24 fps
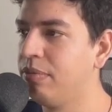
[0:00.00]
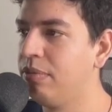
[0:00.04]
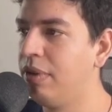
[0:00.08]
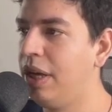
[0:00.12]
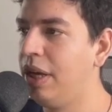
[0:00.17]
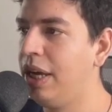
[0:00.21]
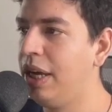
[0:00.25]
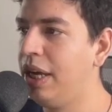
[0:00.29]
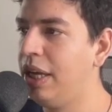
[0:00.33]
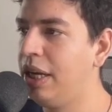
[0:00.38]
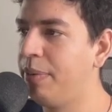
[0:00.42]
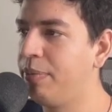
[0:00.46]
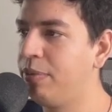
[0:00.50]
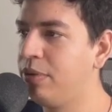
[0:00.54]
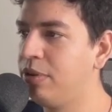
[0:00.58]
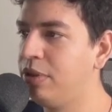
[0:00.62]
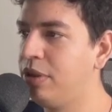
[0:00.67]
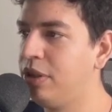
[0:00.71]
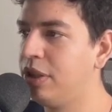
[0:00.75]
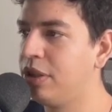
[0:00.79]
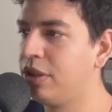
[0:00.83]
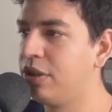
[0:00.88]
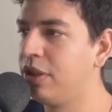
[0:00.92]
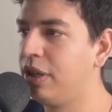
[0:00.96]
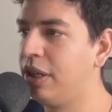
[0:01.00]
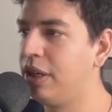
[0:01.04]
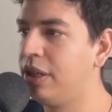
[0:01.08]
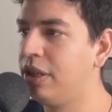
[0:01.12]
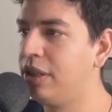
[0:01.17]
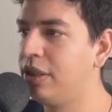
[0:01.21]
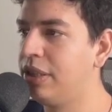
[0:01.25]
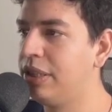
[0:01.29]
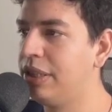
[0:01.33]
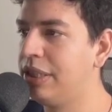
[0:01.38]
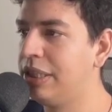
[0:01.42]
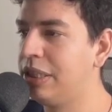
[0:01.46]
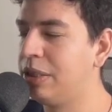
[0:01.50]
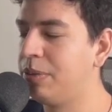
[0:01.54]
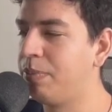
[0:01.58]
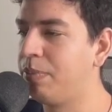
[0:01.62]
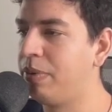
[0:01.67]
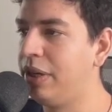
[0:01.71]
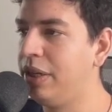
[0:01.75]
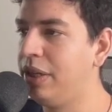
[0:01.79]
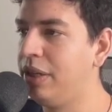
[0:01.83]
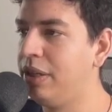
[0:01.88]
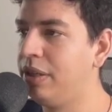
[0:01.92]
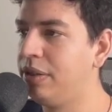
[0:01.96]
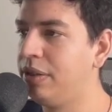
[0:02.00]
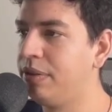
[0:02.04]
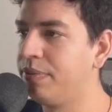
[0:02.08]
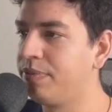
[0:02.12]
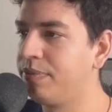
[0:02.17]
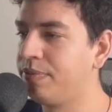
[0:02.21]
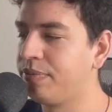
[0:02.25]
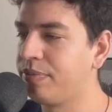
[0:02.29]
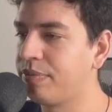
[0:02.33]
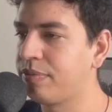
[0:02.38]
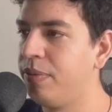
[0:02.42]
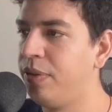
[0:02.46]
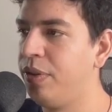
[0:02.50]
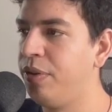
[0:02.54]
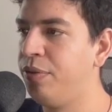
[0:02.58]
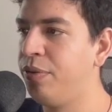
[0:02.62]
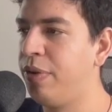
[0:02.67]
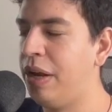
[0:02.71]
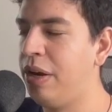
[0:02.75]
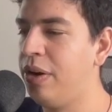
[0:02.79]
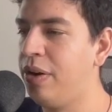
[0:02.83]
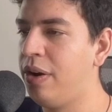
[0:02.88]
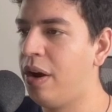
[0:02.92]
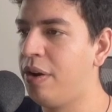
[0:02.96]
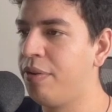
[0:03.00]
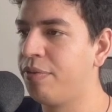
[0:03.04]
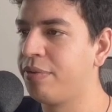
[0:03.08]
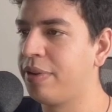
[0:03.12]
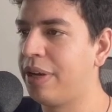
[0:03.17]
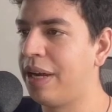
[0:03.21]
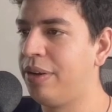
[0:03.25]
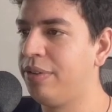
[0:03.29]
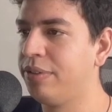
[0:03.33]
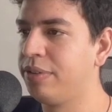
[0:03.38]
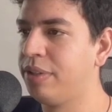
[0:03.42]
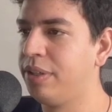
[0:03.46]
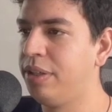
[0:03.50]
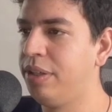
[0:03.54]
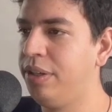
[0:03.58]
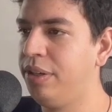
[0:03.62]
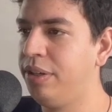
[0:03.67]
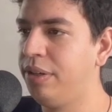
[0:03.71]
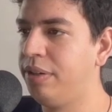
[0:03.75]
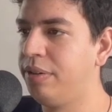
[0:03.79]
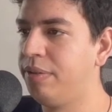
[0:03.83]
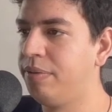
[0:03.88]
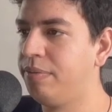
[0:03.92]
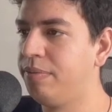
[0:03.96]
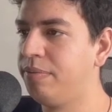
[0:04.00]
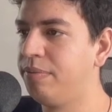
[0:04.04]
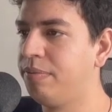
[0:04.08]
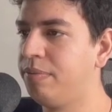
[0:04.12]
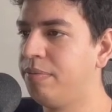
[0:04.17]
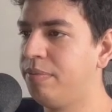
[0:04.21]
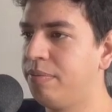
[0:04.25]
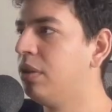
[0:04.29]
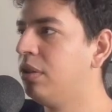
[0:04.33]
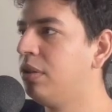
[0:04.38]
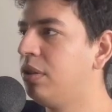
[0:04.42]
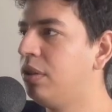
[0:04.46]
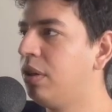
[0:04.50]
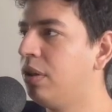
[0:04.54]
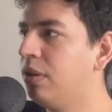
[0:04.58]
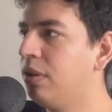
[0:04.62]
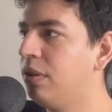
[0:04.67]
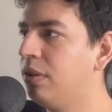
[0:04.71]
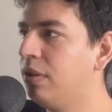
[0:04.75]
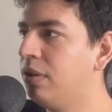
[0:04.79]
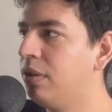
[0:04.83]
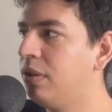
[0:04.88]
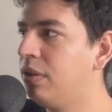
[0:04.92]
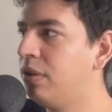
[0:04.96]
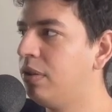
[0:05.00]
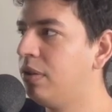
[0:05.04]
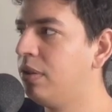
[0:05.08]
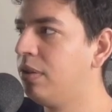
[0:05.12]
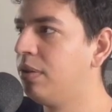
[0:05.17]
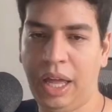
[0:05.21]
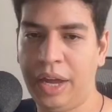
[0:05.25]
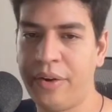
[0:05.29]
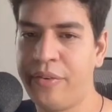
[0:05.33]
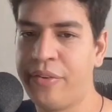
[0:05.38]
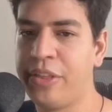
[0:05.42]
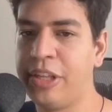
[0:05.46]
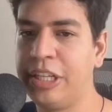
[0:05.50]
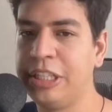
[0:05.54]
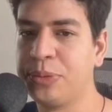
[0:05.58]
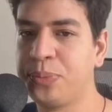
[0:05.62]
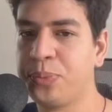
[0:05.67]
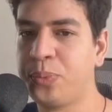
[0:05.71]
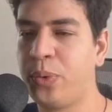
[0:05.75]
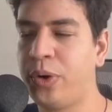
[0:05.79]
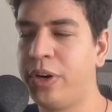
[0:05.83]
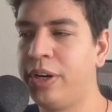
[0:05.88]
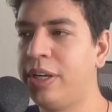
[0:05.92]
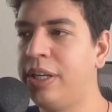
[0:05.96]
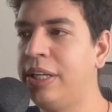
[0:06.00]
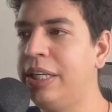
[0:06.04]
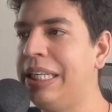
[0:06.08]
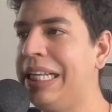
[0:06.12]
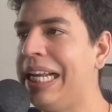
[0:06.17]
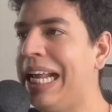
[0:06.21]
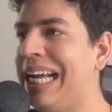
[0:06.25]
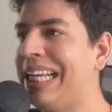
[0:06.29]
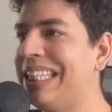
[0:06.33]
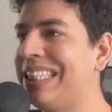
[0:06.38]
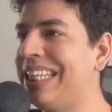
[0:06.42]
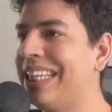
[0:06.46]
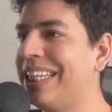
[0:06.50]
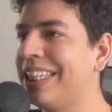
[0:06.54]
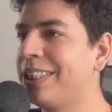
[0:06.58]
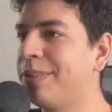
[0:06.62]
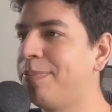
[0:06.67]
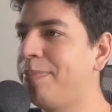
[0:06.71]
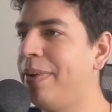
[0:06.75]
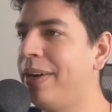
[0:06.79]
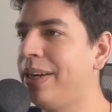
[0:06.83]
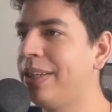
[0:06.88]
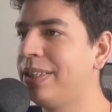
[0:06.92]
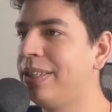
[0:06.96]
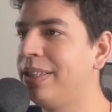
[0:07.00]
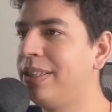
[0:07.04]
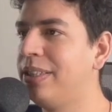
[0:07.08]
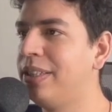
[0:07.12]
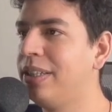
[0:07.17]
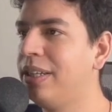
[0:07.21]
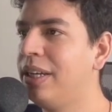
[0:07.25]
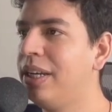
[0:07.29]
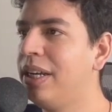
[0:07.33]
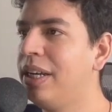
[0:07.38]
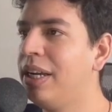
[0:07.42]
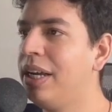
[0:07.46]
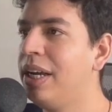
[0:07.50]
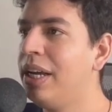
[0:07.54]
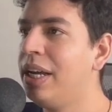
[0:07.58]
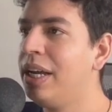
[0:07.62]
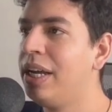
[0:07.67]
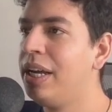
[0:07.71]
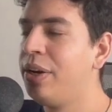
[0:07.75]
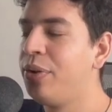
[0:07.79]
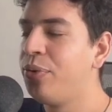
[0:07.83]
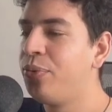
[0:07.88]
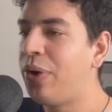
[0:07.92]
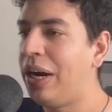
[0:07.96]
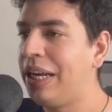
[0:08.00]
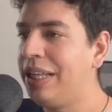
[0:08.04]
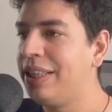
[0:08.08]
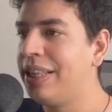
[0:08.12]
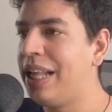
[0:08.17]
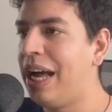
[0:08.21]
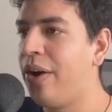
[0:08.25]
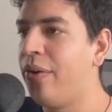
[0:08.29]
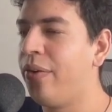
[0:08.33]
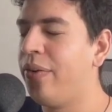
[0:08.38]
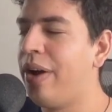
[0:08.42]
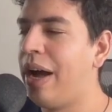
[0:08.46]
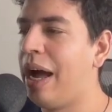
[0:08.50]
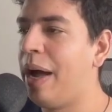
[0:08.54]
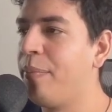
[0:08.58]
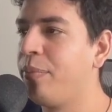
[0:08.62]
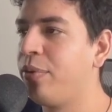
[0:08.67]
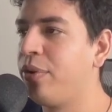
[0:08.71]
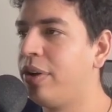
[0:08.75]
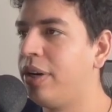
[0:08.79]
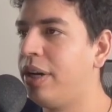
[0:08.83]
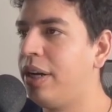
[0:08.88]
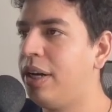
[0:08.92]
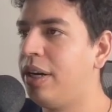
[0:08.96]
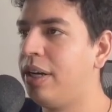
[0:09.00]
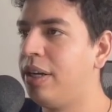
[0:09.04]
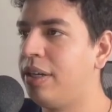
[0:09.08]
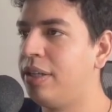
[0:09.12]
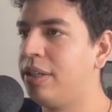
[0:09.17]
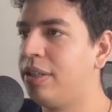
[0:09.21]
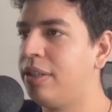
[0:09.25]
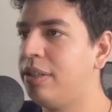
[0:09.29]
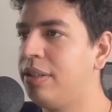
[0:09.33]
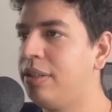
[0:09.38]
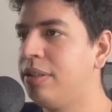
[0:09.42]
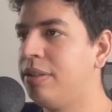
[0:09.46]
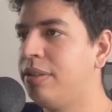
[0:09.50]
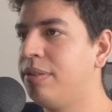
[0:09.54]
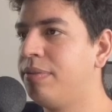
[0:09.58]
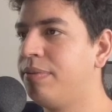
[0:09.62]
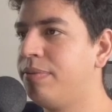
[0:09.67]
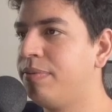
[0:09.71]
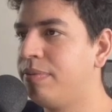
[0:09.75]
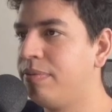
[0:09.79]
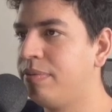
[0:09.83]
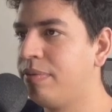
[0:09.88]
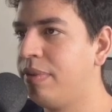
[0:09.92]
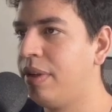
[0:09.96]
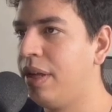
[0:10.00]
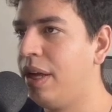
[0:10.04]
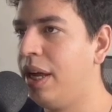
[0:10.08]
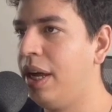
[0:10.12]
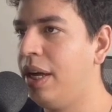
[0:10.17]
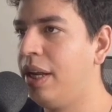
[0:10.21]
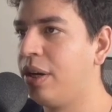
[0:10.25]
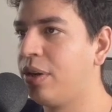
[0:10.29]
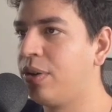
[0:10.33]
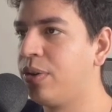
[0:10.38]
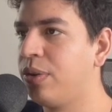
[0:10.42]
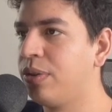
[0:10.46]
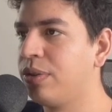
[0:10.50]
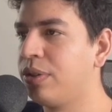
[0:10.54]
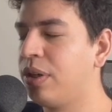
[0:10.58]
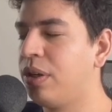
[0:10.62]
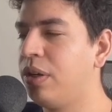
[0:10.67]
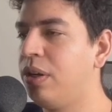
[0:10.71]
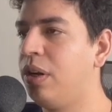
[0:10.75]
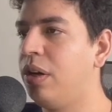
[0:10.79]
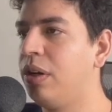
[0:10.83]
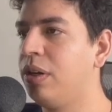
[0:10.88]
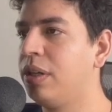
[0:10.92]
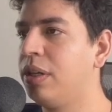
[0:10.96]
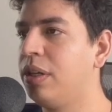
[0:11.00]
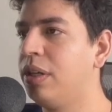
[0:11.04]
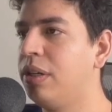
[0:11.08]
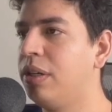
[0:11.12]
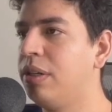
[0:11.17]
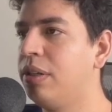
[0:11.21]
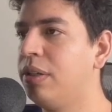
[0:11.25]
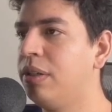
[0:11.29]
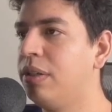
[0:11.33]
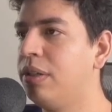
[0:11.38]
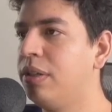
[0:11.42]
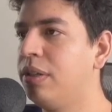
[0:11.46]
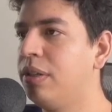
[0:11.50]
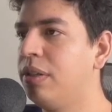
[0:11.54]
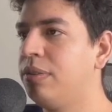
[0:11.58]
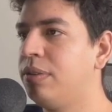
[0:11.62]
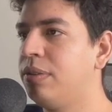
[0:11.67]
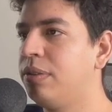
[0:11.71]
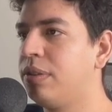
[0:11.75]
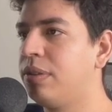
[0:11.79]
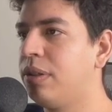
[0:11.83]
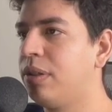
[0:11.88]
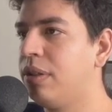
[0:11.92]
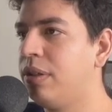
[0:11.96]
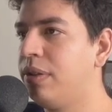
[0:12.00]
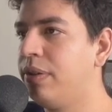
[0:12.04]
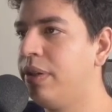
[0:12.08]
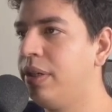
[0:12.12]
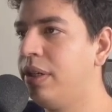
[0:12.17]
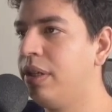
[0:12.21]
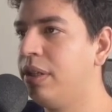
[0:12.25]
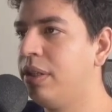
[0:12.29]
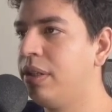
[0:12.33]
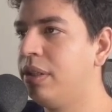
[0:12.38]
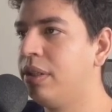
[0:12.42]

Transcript: And I'm just gonna display the value of count here. So everything's working as expected. Right now, I'm gonna add a console log. Sorry.